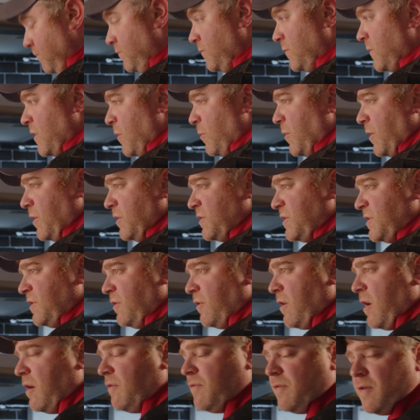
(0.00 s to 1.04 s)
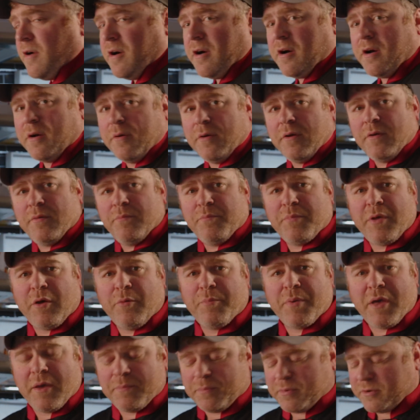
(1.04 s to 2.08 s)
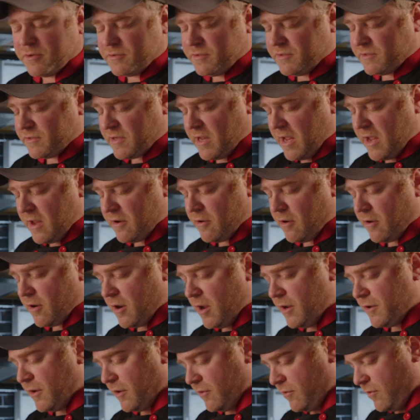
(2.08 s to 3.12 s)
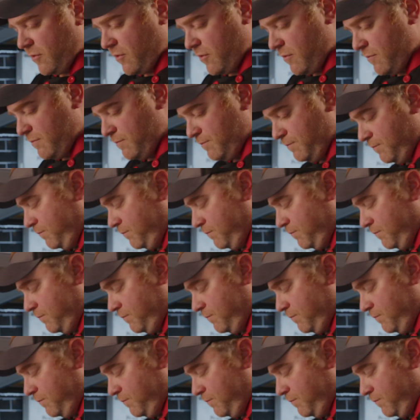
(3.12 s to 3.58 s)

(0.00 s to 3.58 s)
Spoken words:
Then we're gonna sear off our bell peppers and our onions.